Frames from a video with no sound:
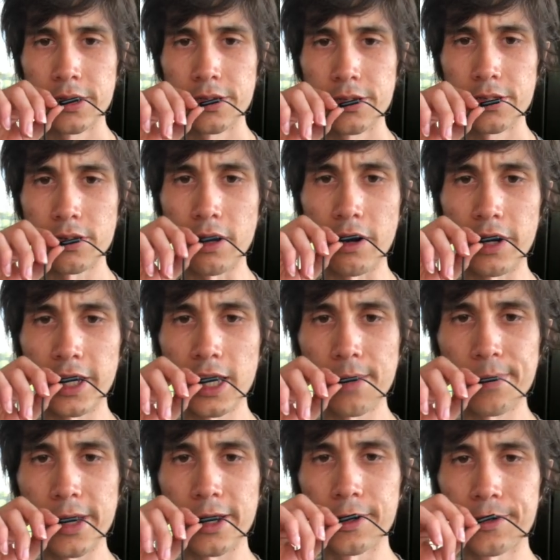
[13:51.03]
So how did I get
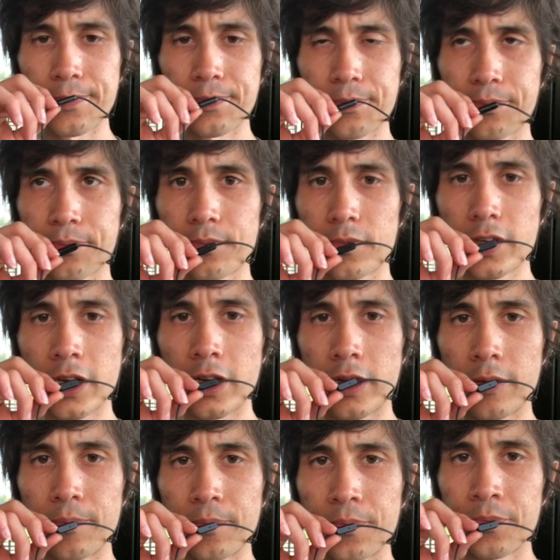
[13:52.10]
better?
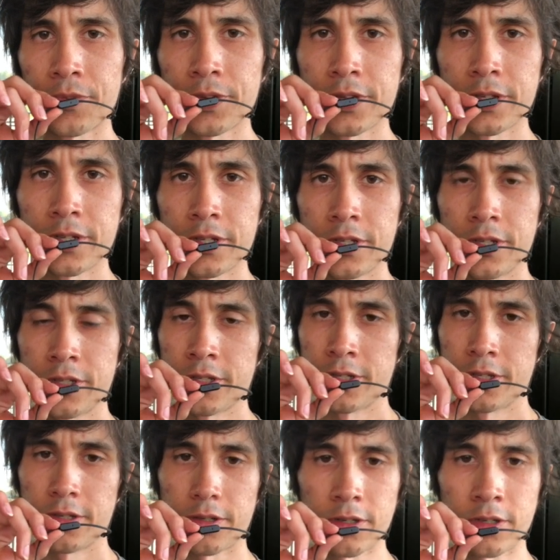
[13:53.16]
It
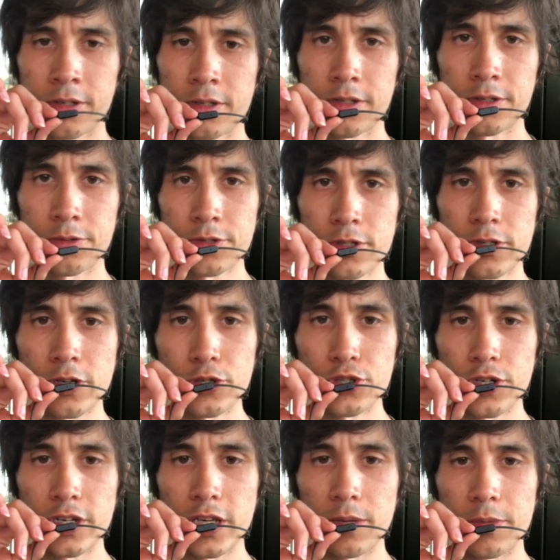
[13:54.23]
was a long
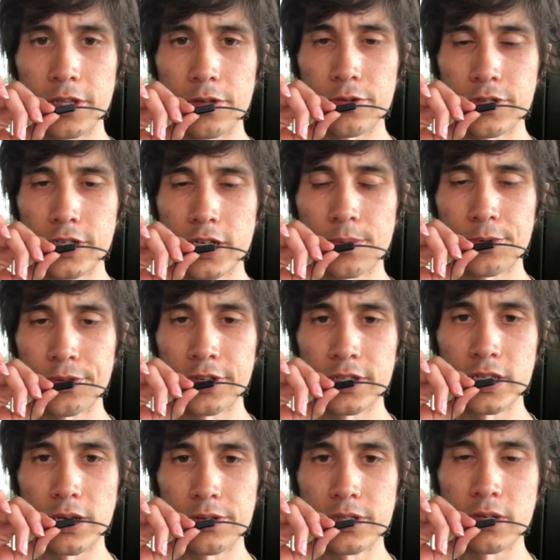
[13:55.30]
journey. I mean, there was a couple
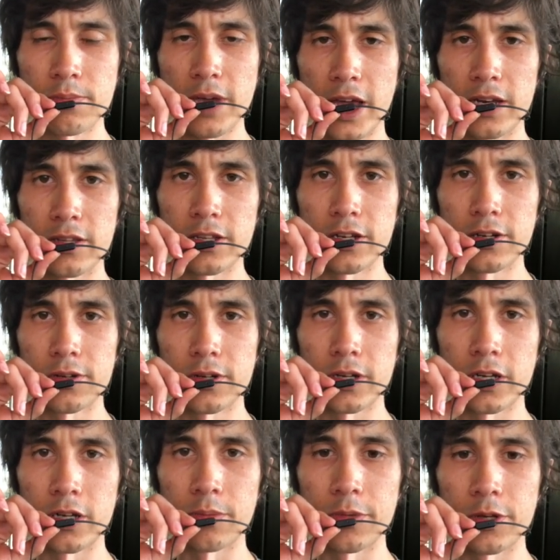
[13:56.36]
things I was combating there.
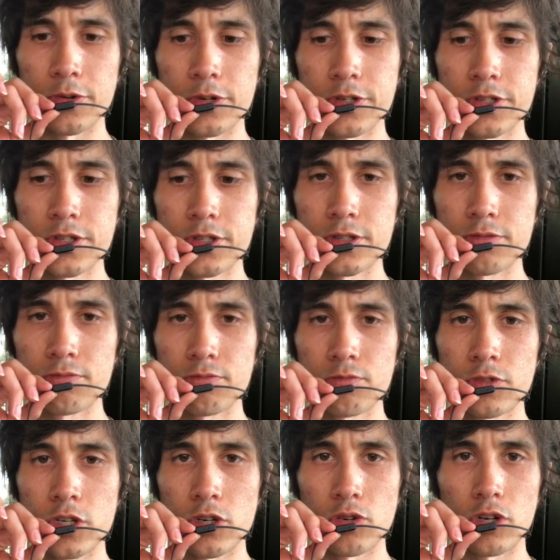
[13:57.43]
There was,
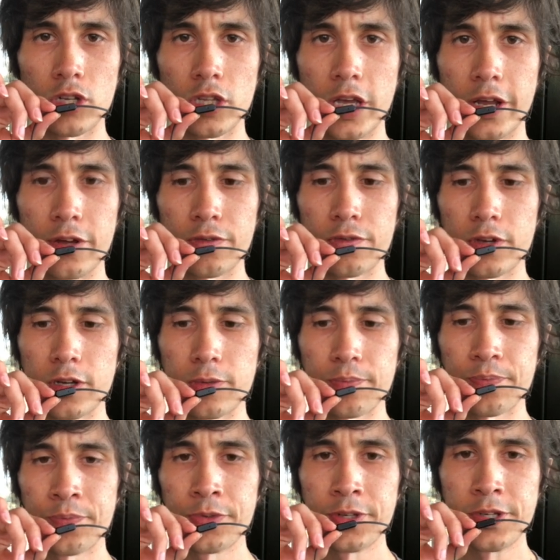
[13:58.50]
a lot of
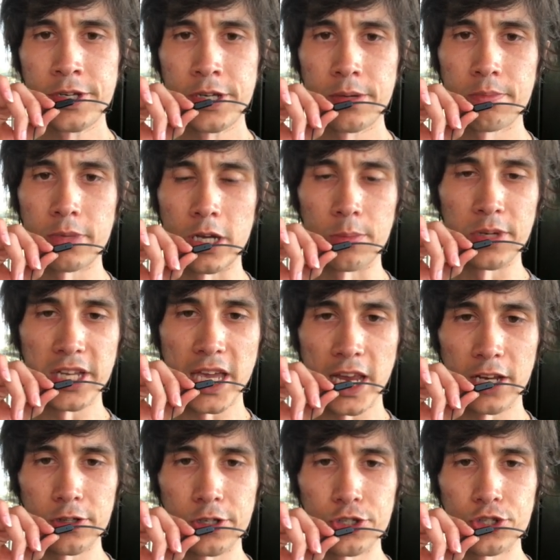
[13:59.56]

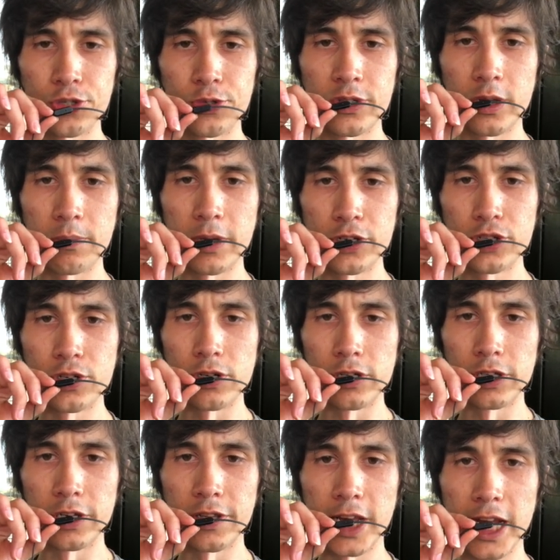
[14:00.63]
biomechanical issues. I mentioned
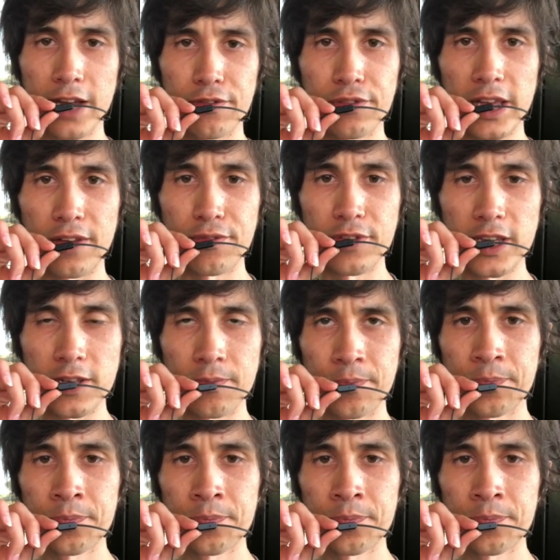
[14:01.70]
earlier that I have flat feet.